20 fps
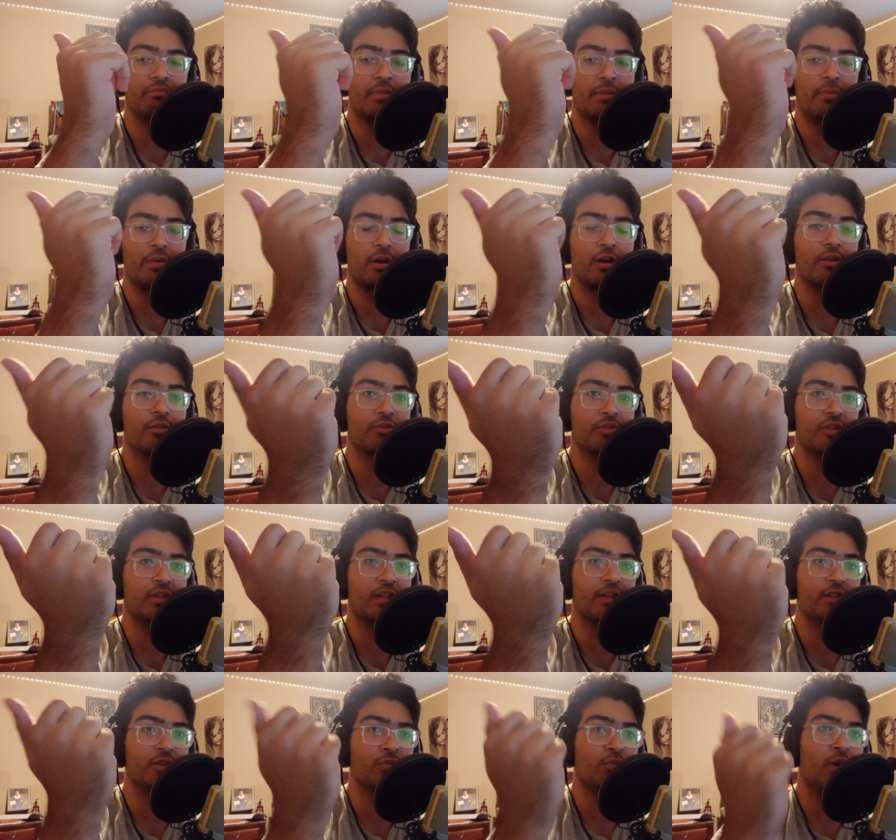Maybe on your
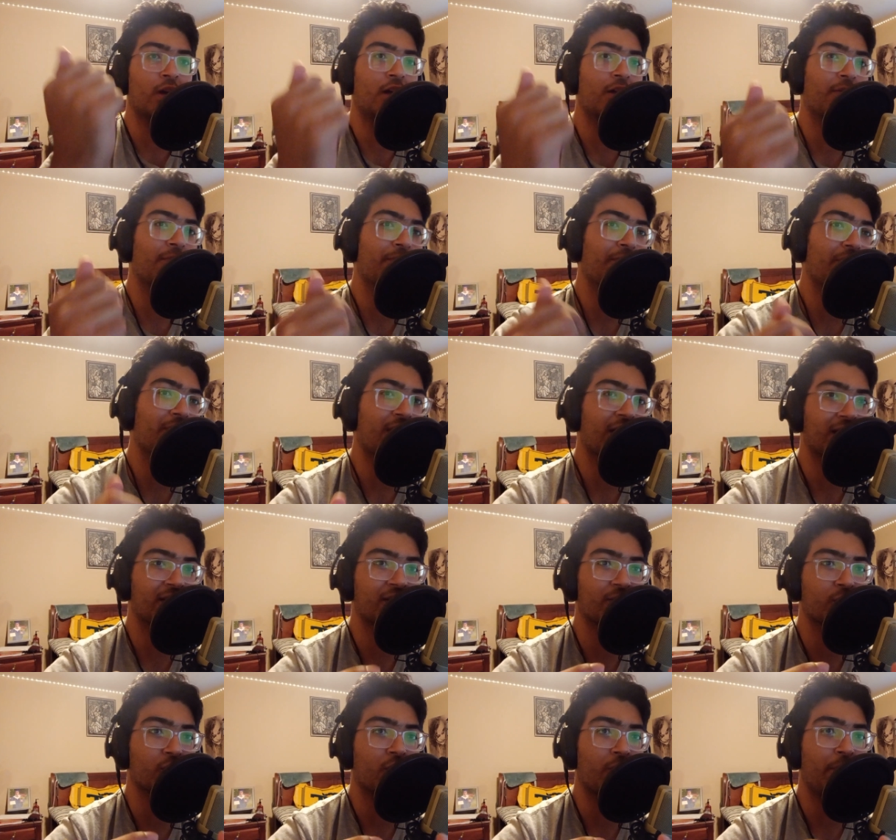skin as well, like
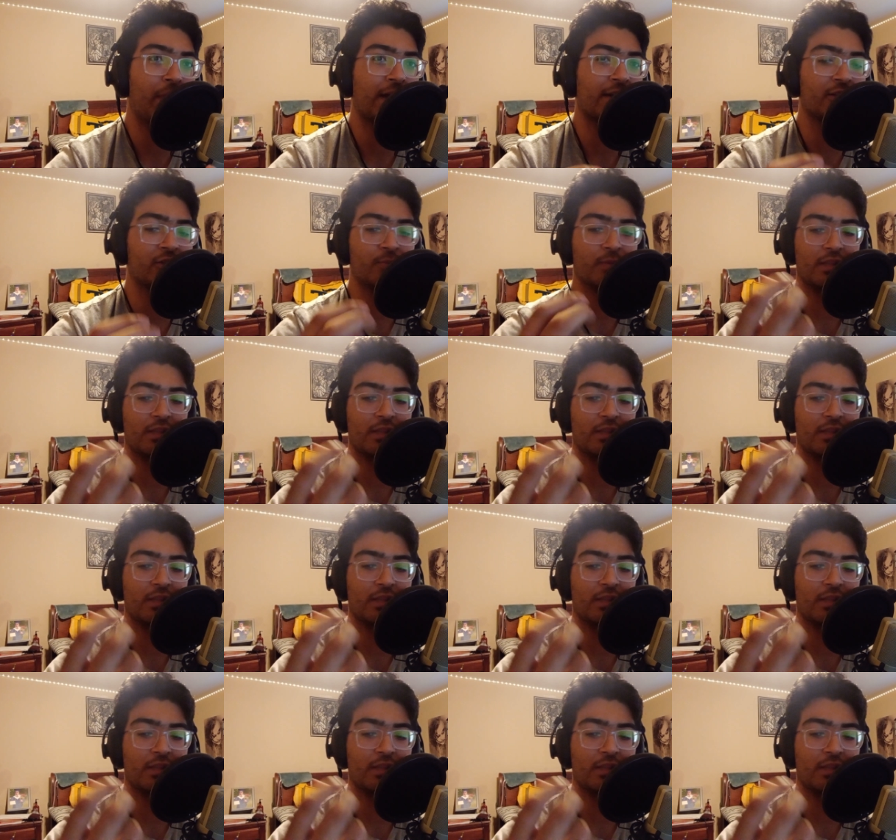some sort of magnets,